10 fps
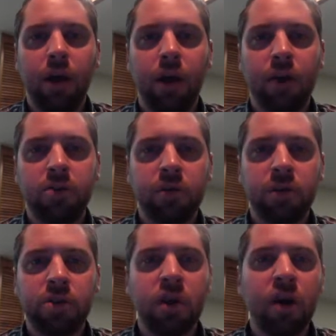So if I
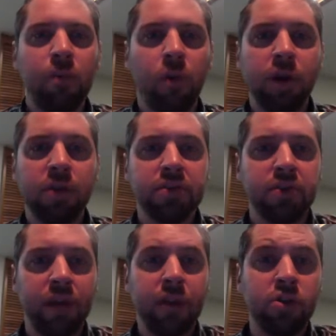took off points,
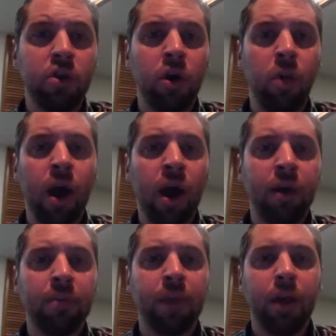I let you know why,